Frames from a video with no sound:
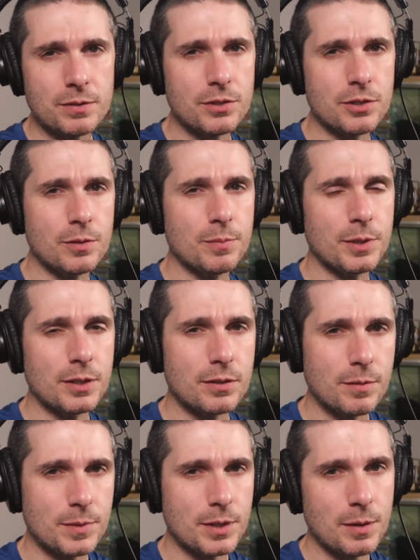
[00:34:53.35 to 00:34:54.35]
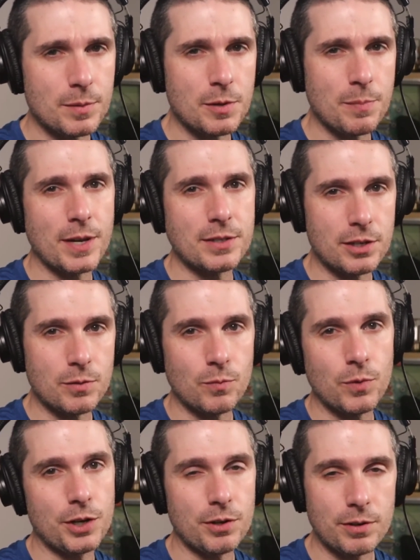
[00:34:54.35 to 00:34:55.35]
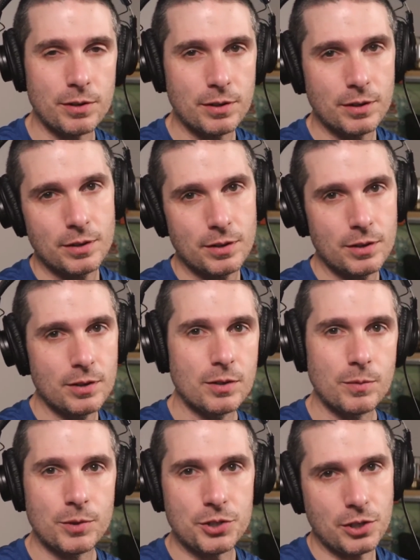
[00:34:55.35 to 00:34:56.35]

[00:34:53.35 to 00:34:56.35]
so but sometimes it depends on where you're what you're